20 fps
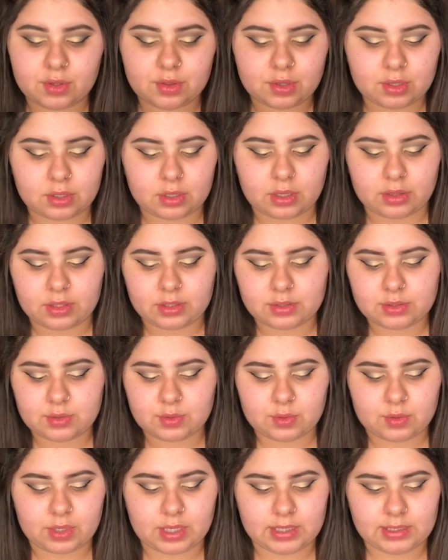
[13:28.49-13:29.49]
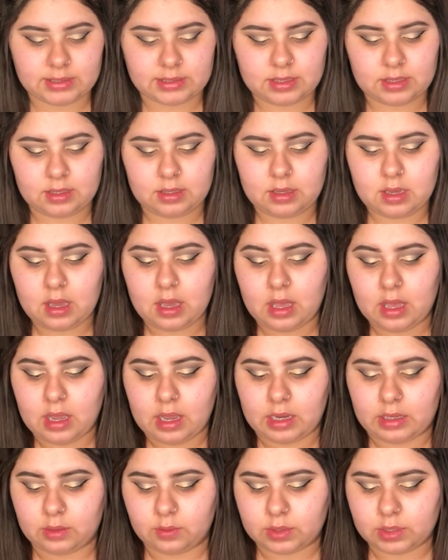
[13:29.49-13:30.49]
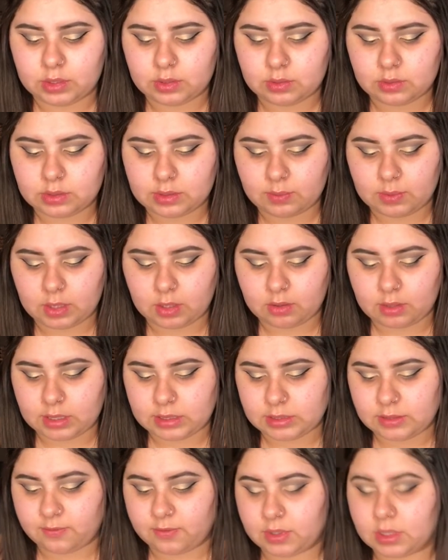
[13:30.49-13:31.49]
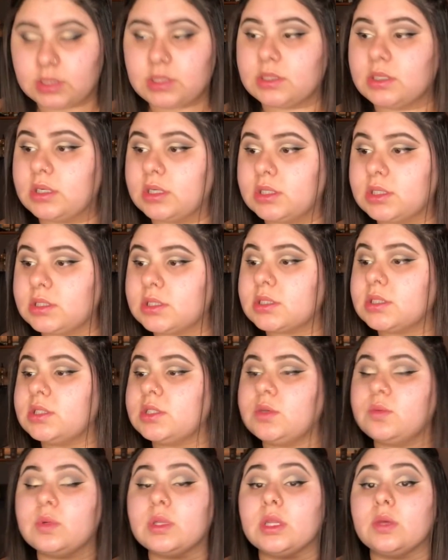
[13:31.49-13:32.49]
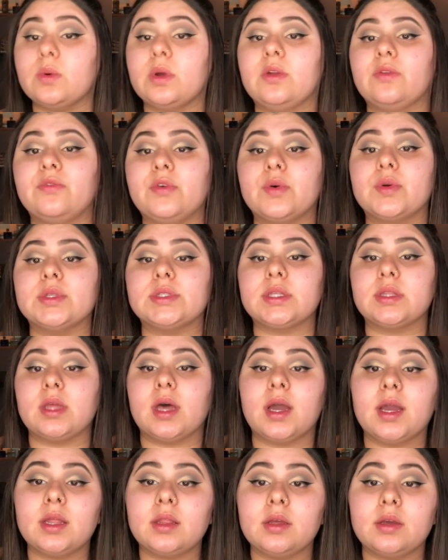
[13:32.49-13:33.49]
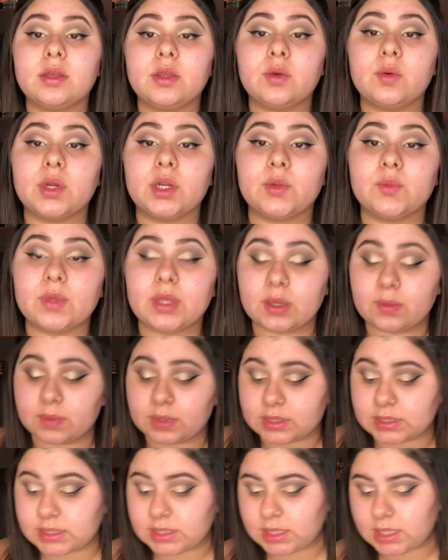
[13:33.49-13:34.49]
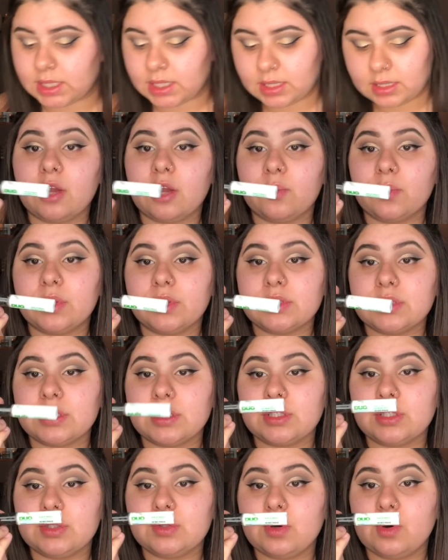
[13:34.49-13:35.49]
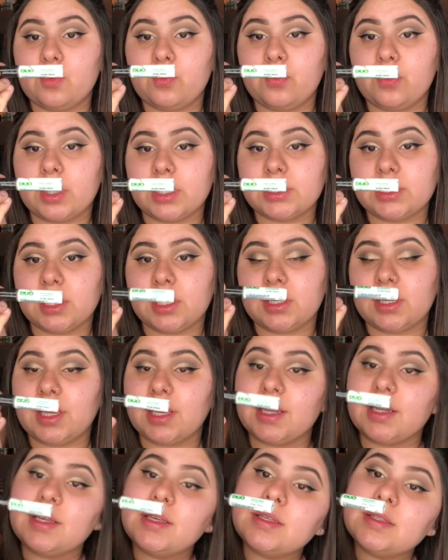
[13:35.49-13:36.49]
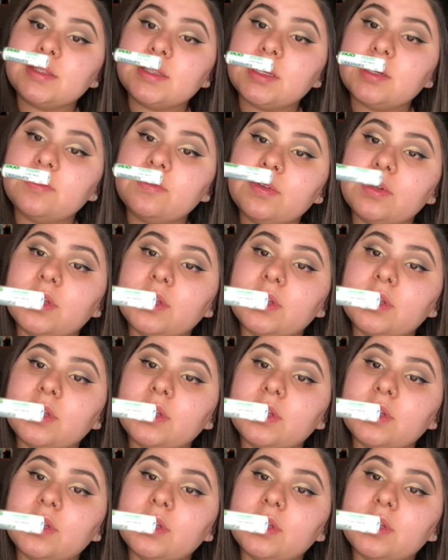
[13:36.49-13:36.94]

They're nothing too crazy. I didn't want to do something crazy for this look just because you really want to focus on the eye look. You want to be able to see it. be using the Duo Brush On Adhesive.